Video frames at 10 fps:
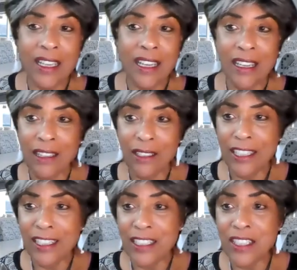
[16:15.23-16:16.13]

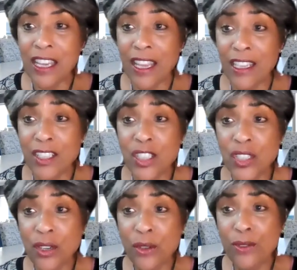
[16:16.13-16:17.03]
And it's
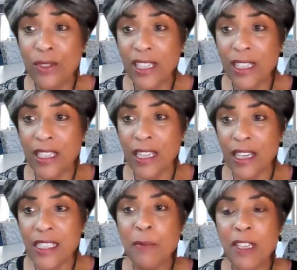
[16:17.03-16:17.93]
so needed,
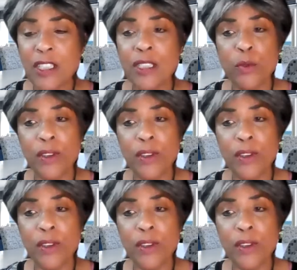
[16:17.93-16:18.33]
especially